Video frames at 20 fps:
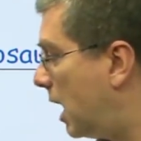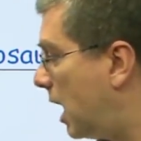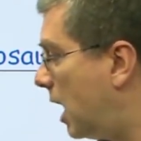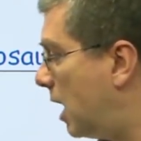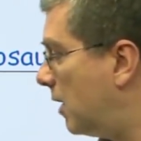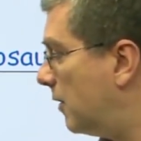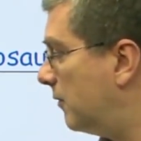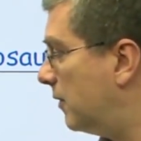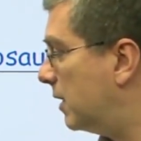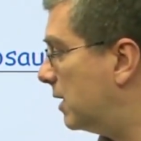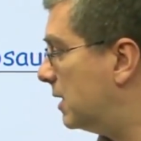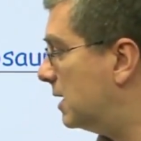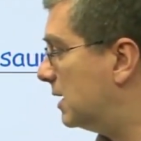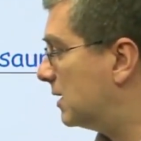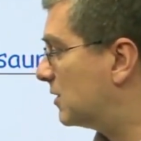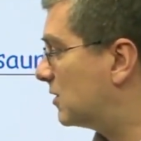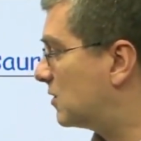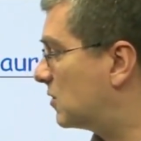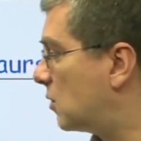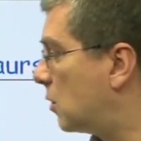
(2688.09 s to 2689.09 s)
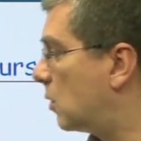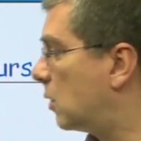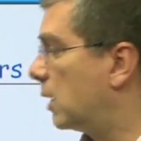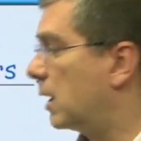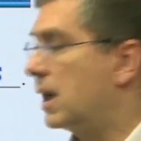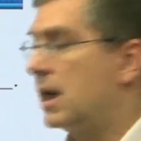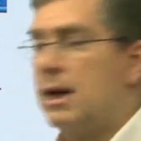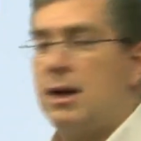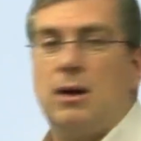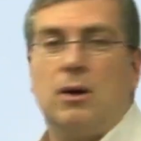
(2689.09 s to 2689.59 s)
of this
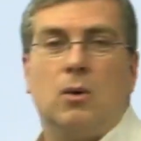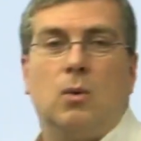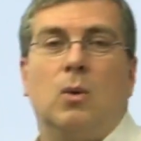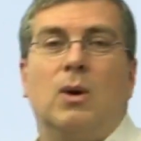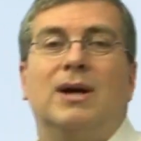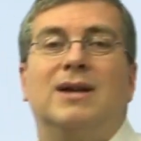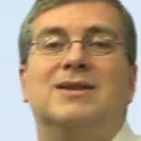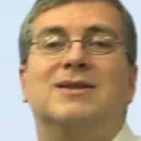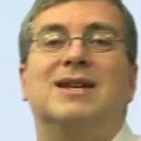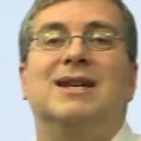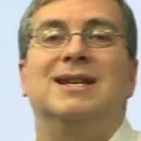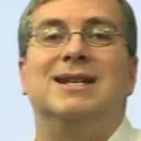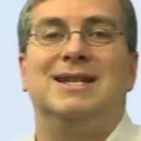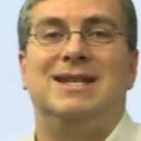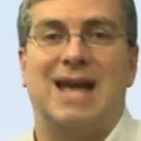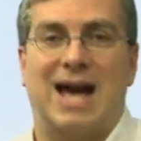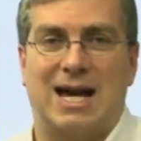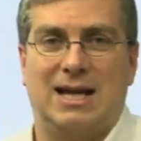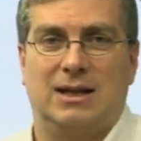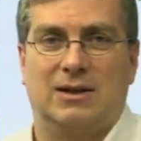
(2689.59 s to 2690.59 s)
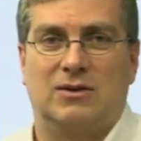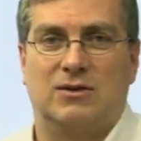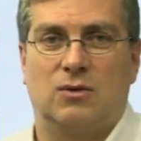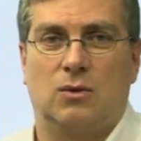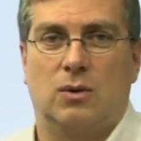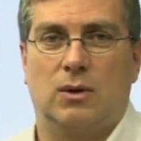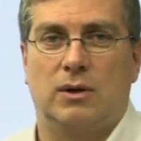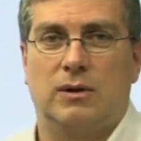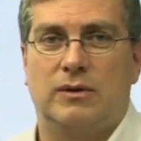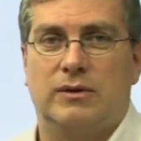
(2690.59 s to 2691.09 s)
story was
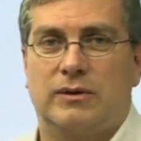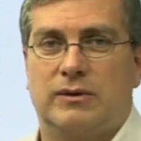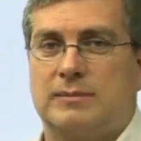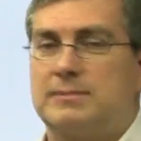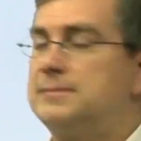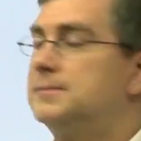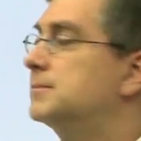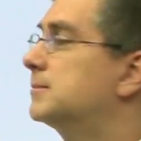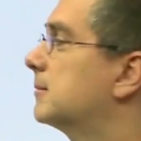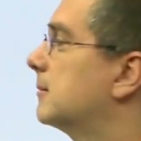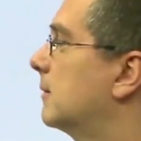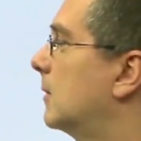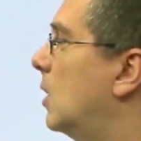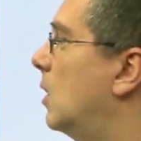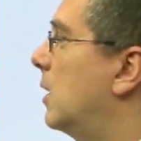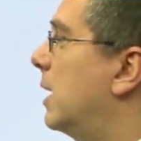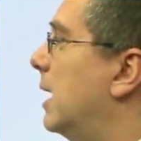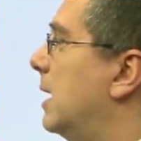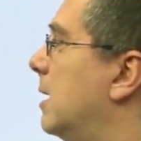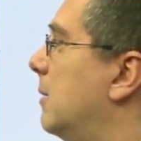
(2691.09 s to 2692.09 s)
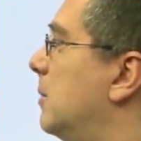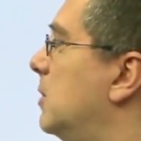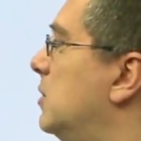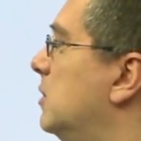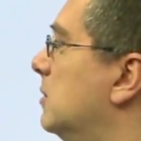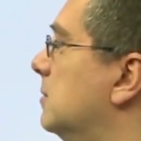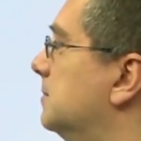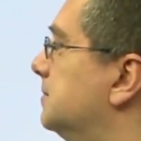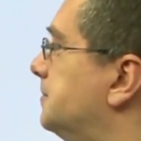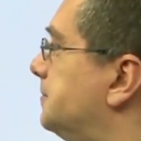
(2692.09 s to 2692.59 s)
dinosaurs. Okay, number
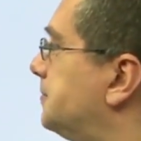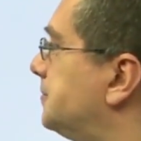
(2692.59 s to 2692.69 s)
2.